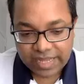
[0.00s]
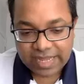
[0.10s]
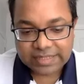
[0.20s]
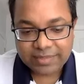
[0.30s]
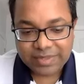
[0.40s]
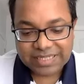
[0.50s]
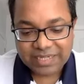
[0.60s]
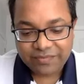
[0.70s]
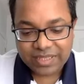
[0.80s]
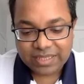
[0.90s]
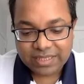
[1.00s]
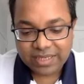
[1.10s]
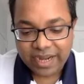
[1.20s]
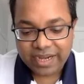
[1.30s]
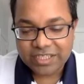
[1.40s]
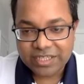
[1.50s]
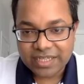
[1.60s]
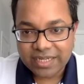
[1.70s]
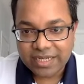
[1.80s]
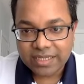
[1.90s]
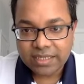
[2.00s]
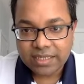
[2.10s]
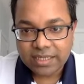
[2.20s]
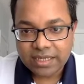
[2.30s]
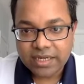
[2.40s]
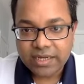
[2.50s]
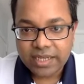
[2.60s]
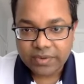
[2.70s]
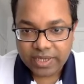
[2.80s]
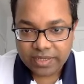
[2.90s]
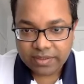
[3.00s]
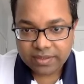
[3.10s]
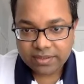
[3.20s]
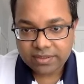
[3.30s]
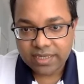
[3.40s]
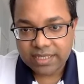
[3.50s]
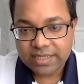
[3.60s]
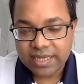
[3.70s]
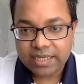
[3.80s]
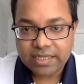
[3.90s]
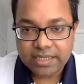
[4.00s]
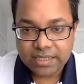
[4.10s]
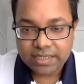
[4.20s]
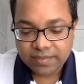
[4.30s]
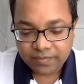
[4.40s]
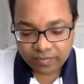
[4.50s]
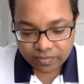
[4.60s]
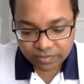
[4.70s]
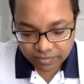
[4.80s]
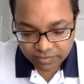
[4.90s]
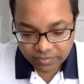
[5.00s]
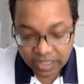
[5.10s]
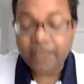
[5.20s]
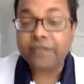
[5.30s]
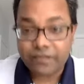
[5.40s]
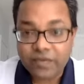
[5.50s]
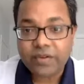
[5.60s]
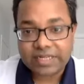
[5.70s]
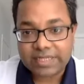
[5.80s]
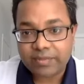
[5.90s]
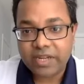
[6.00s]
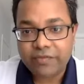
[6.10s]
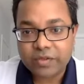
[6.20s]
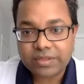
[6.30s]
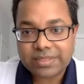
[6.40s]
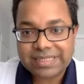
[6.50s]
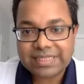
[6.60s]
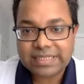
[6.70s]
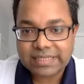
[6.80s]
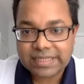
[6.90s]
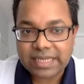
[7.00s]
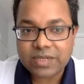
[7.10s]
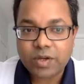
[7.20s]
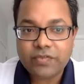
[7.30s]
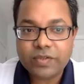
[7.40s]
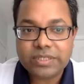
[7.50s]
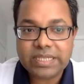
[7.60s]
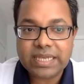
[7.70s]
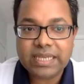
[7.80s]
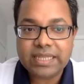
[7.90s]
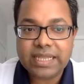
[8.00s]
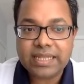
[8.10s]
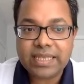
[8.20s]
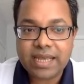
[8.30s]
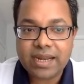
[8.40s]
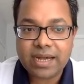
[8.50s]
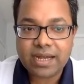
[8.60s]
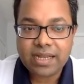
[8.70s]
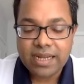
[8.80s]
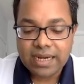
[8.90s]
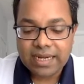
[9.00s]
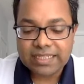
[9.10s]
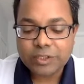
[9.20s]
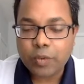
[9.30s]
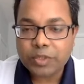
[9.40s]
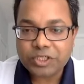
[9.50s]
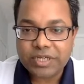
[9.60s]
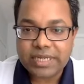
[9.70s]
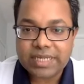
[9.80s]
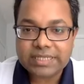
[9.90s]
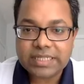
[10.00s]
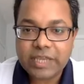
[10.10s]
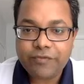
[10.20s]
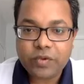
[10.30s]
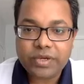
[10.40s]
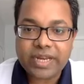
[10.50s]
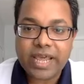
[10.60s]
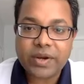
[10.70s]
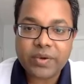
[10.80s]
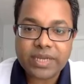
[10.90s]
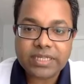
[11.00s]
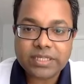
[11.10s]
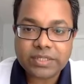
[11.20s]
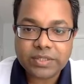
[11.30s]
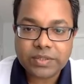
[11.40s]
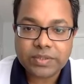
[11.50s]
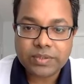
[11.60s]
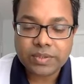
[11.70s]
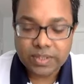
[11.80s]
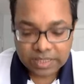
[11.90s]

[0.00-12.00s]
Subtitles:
as a person with an engineering degree, rather than if, for example, if you think or if you see that there are less opportunities, if you narrow it to